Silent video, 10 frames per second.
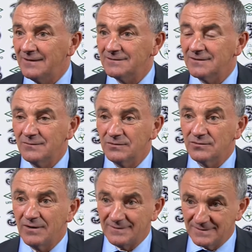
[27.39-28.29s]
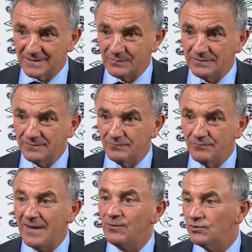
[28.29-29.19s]
I thought they were great discipline,
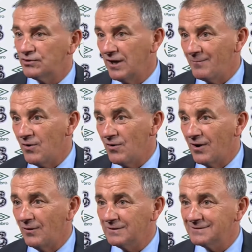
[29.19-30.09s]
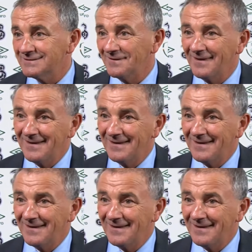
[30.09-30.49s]
maybe could have got more goals,